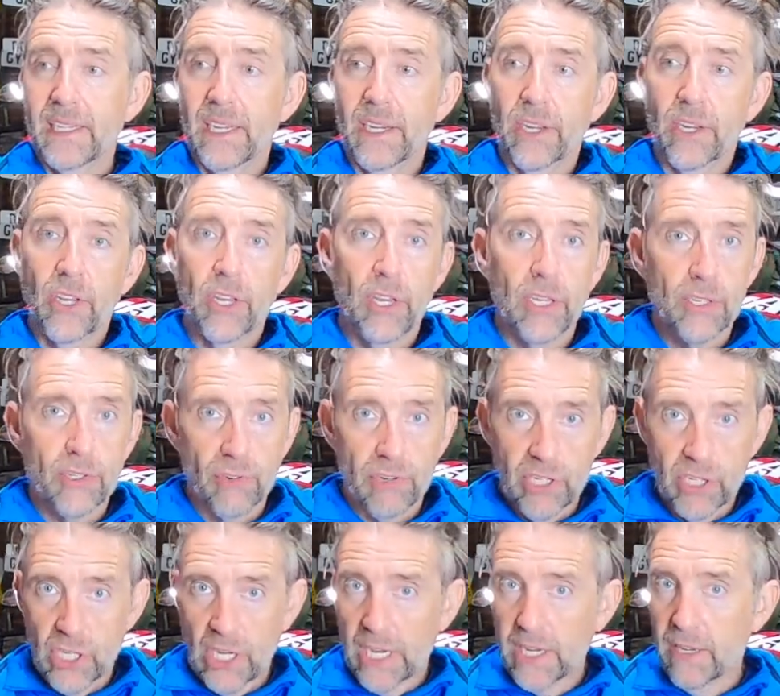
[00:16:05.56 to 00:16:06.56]
did a cursory
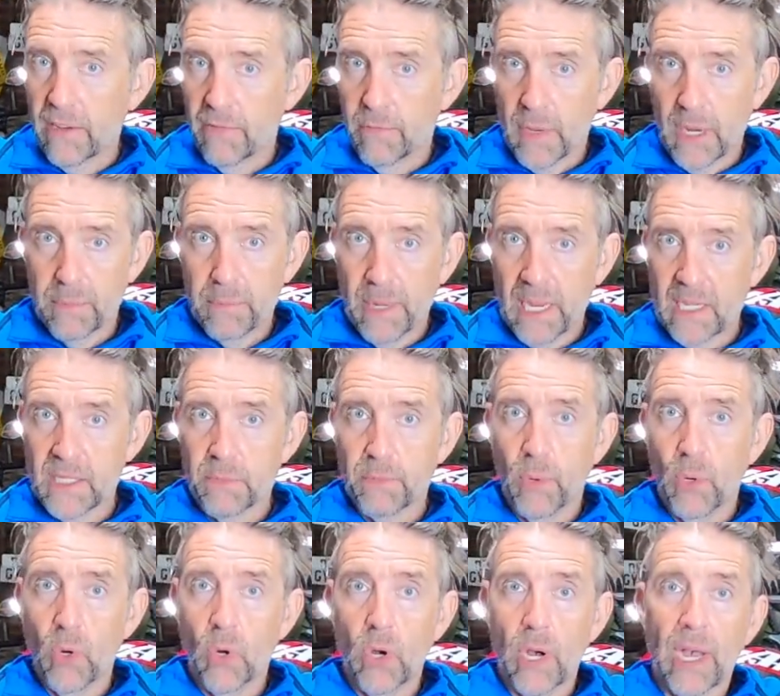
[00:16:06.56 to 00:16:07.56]
check of my
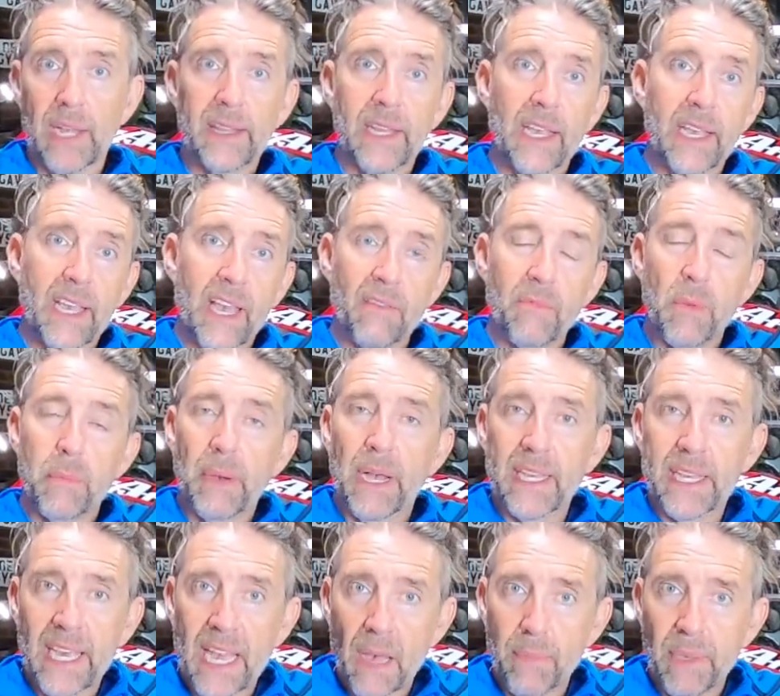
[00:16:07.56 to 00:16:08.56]
passport, and they gave me my
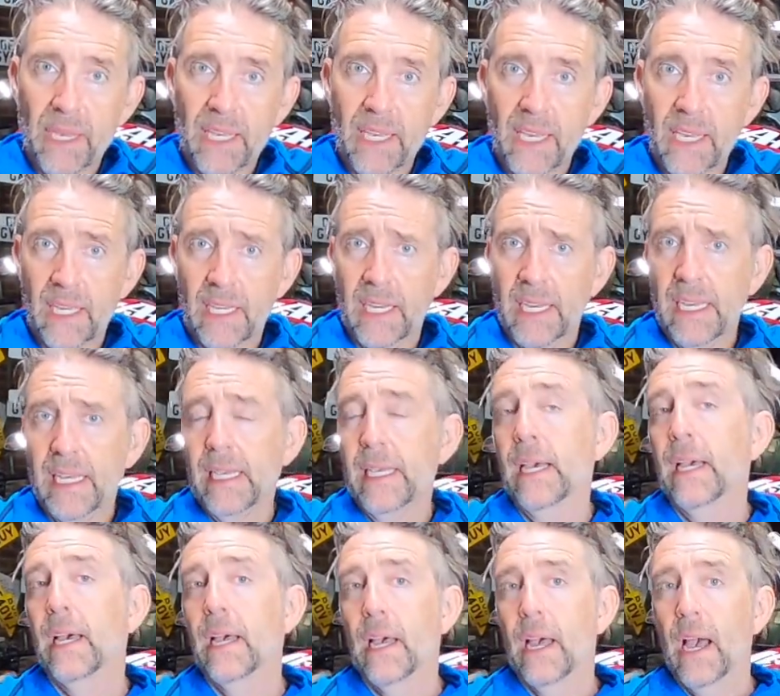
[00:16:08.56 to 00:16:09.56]
cabin key.
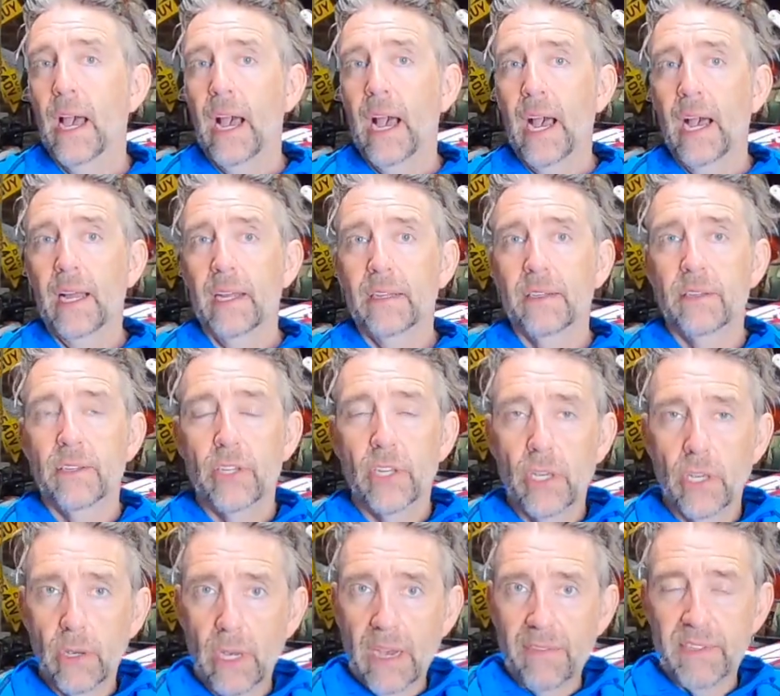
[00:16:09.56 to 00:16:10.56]
And
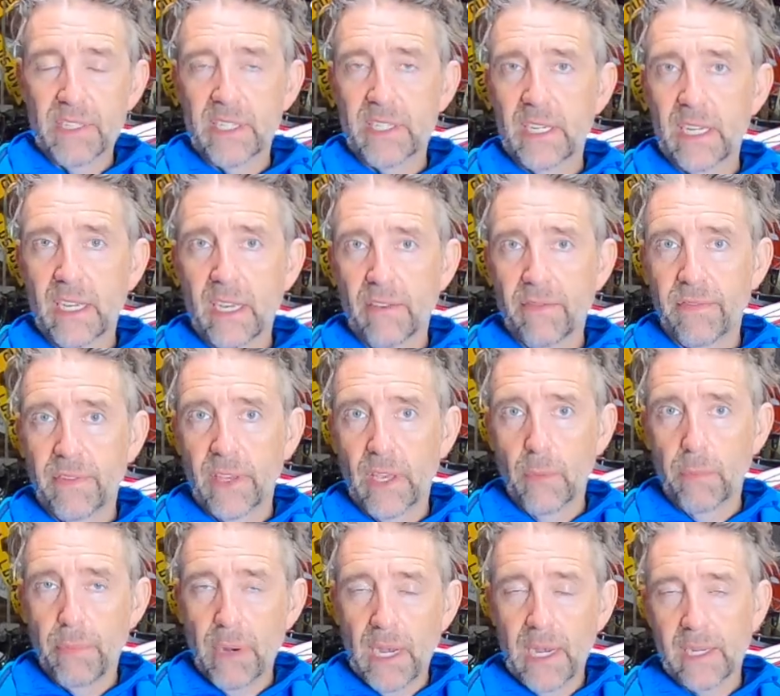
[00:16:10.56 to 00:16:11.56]
you have a sticker for
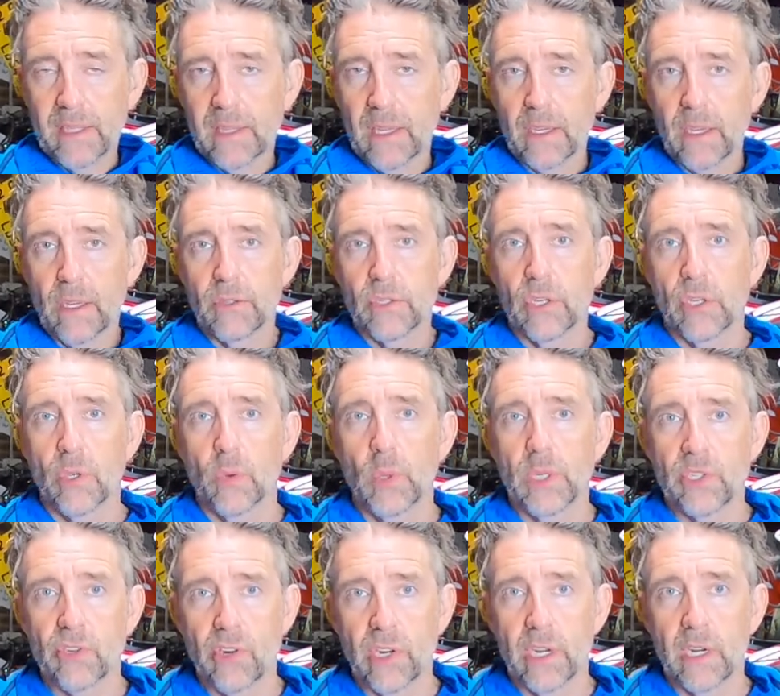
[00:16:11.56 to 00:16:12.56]
your bike that goes on your
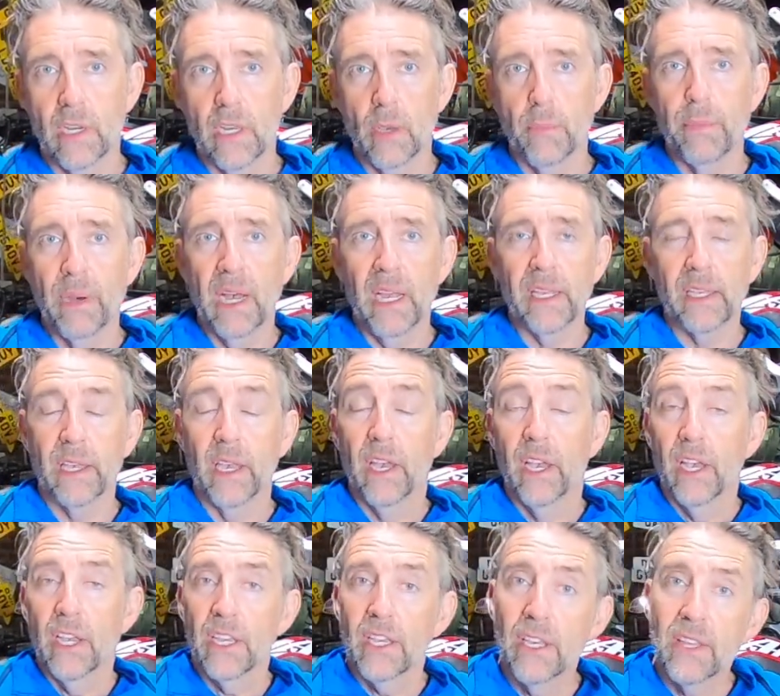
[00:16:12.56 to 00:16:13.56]
windscreen at your bike.
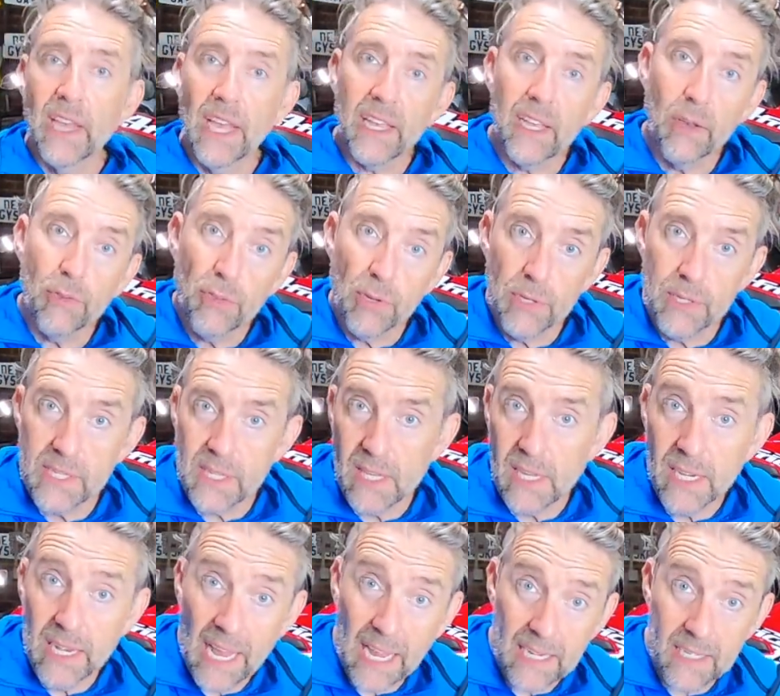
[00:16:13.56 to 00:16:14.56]
You then go through to the
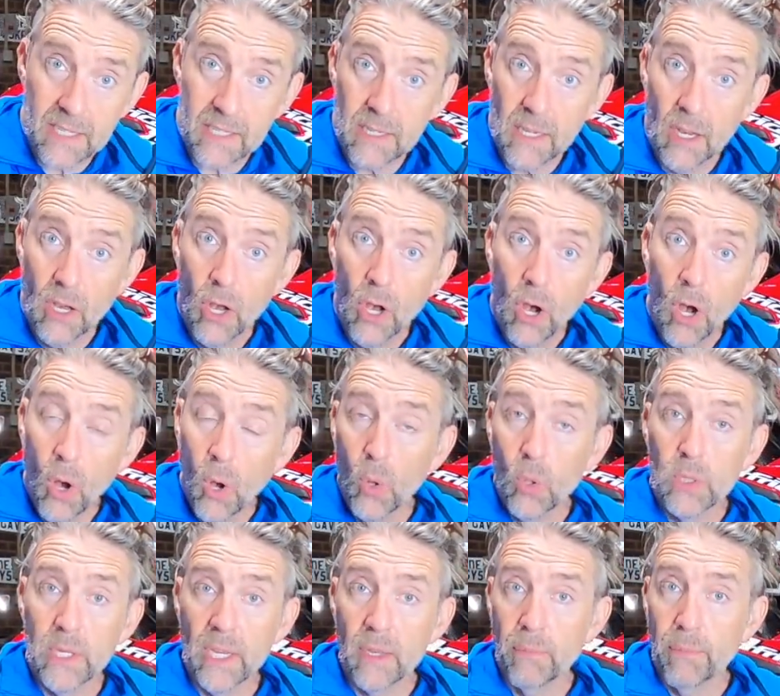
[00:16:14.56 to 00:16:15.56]
next
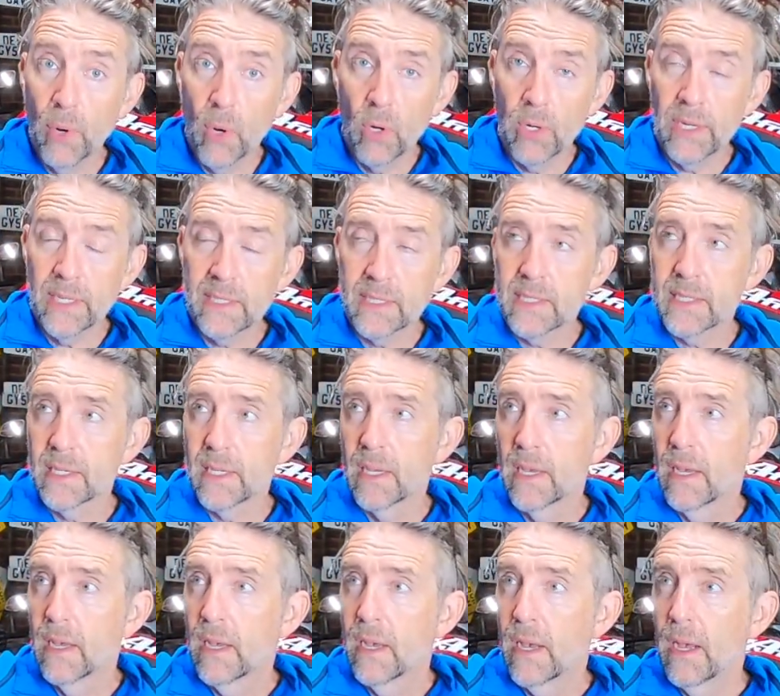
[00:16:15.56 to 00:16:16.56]
holding point.
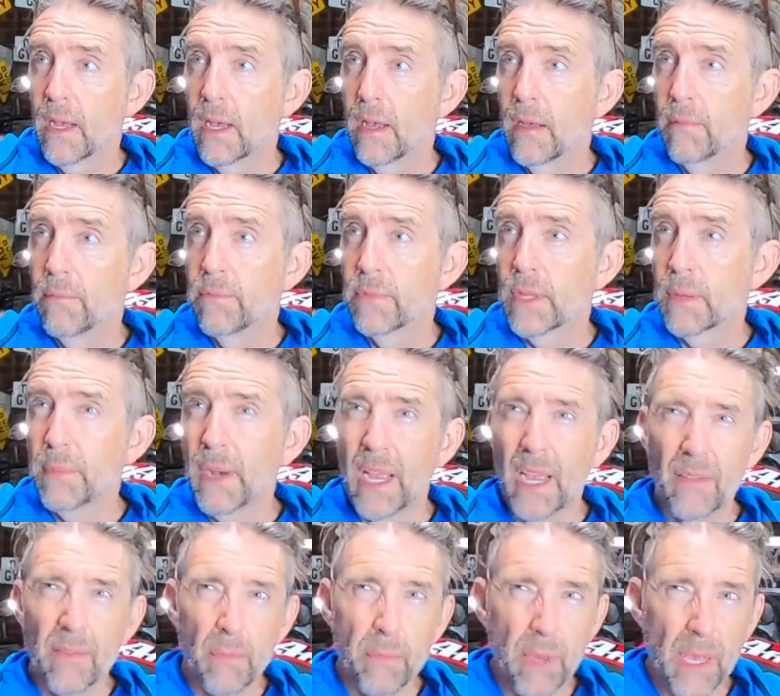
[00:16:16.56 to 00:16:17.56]
There
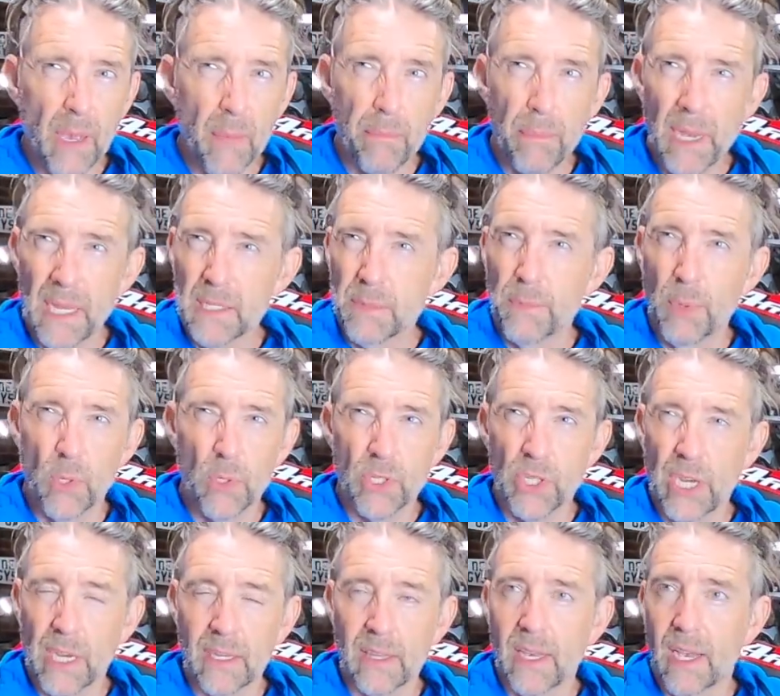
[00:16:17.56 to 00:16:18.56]
might even be a passport
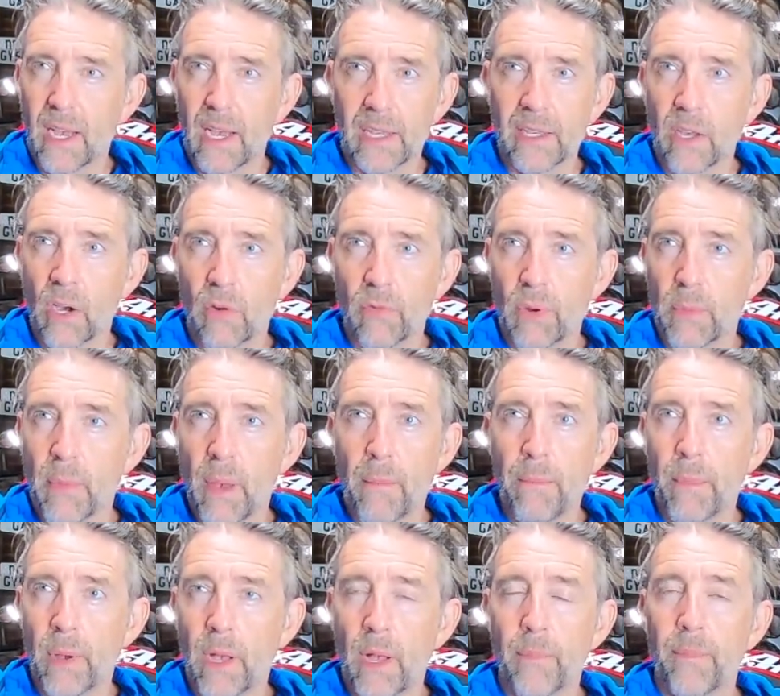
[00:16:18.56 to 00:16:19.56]
check there, I can't
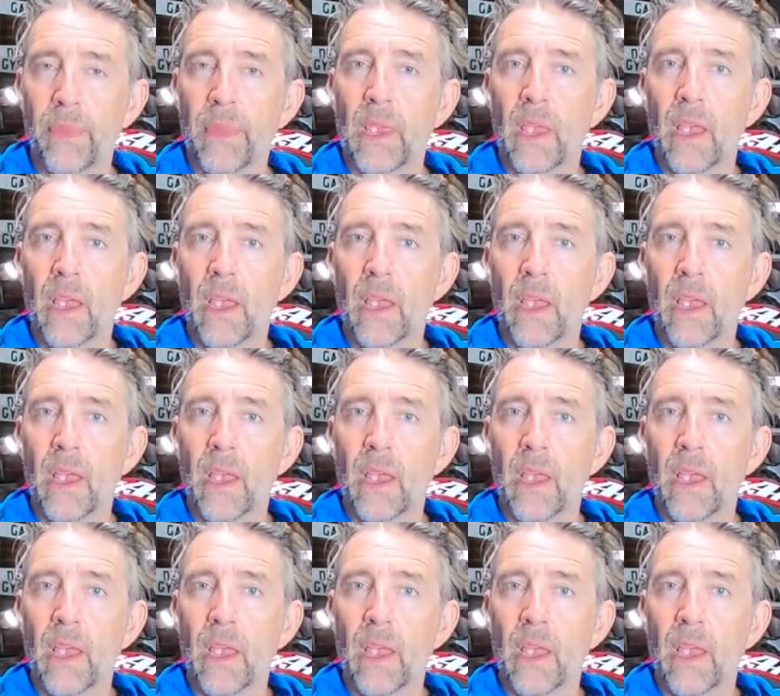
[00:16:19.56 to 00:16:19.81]
remember.